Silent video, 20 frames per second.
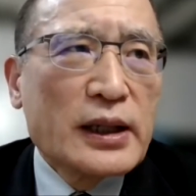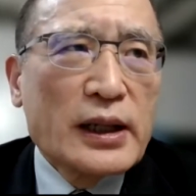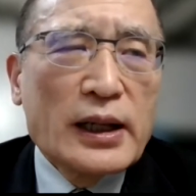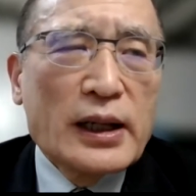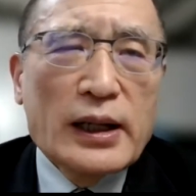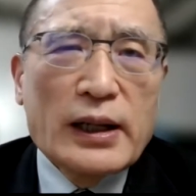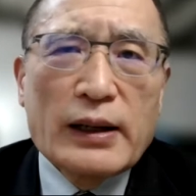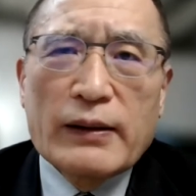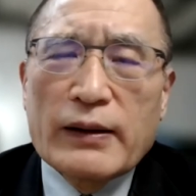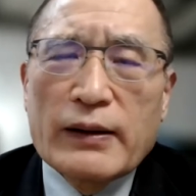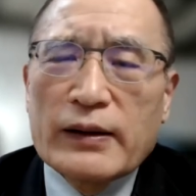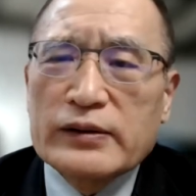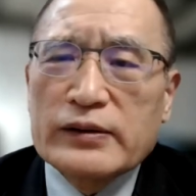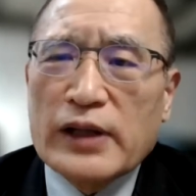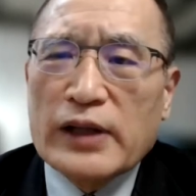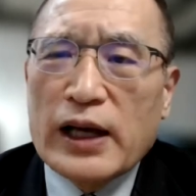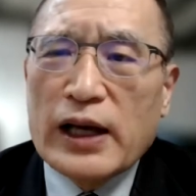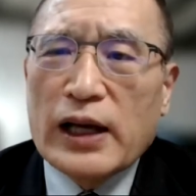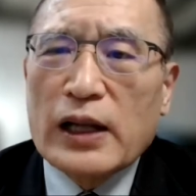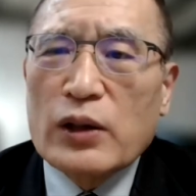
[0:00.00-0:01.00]
uh,
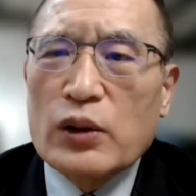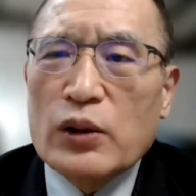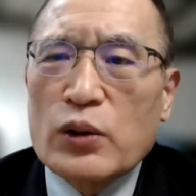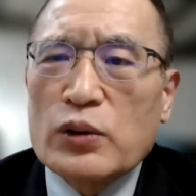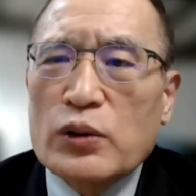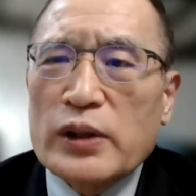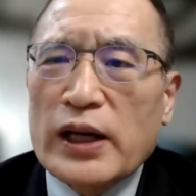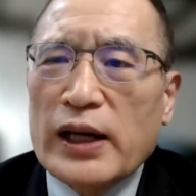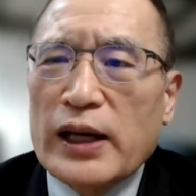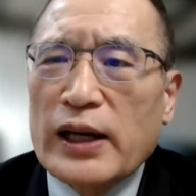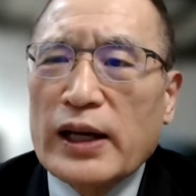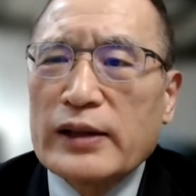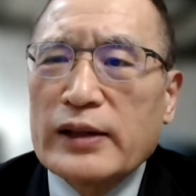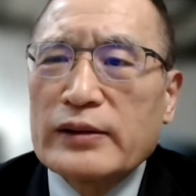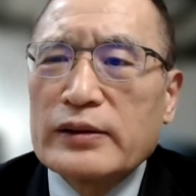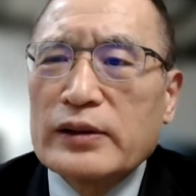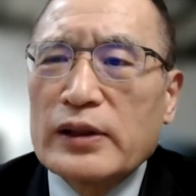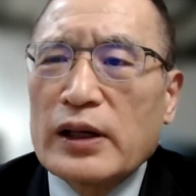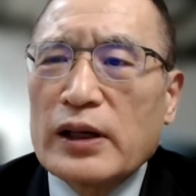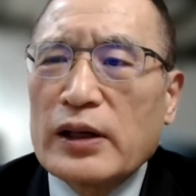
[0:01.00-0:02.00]
dialogue
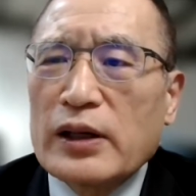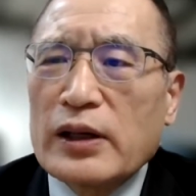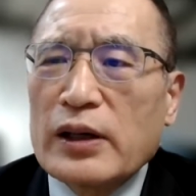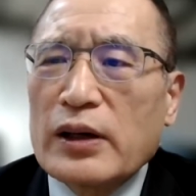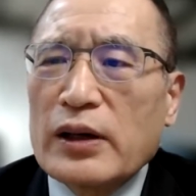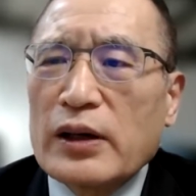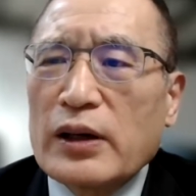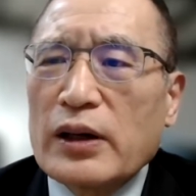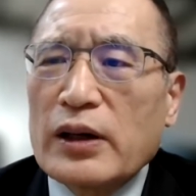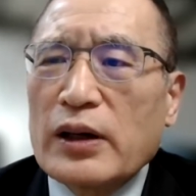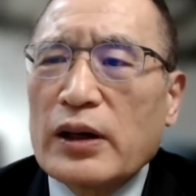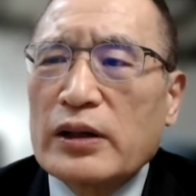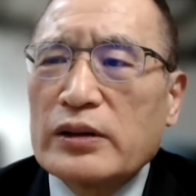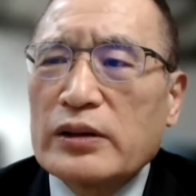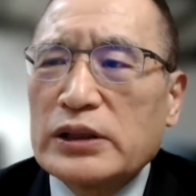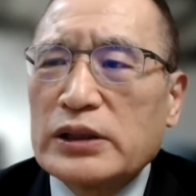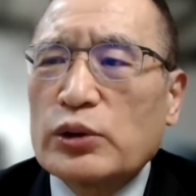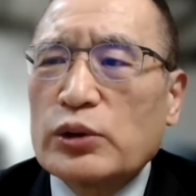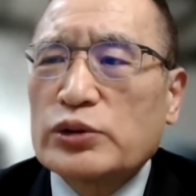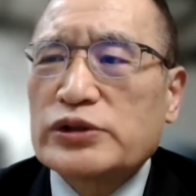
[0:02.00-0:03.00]
and uh,
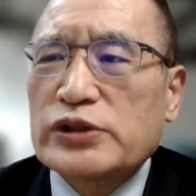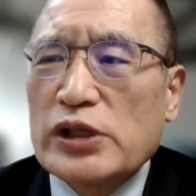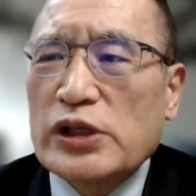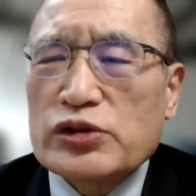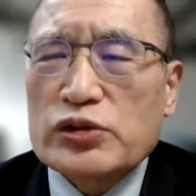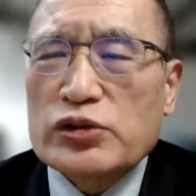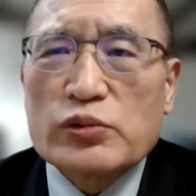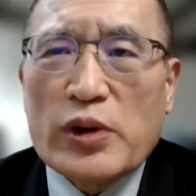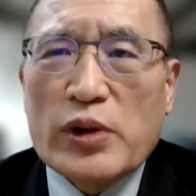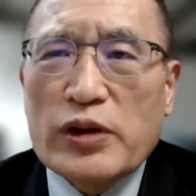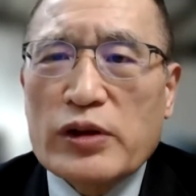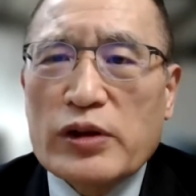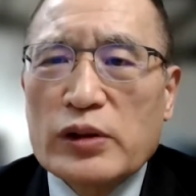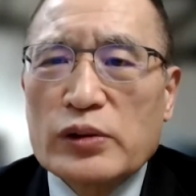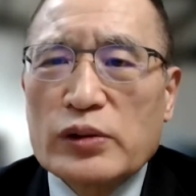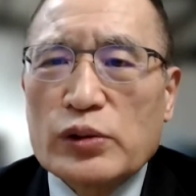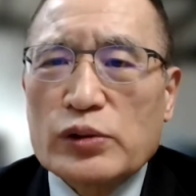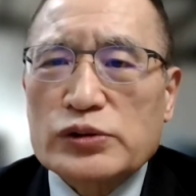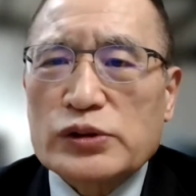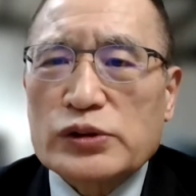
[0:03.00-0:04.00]
negotiation with
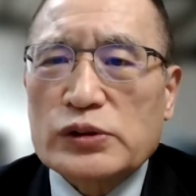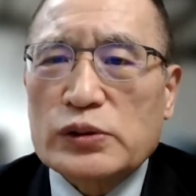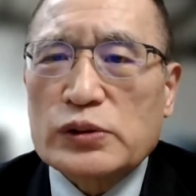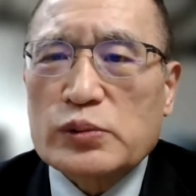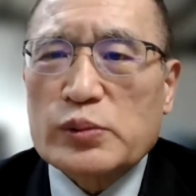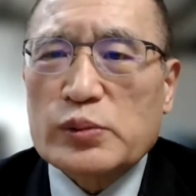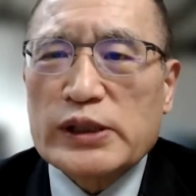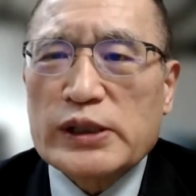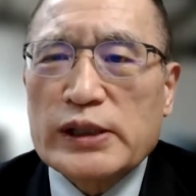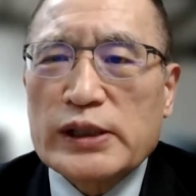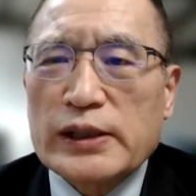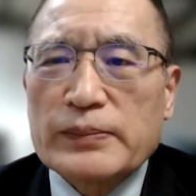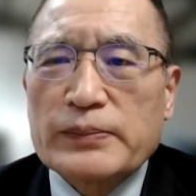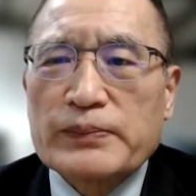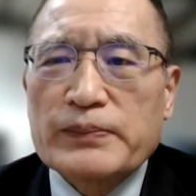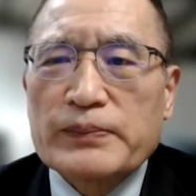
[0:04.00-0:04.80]
North Korea.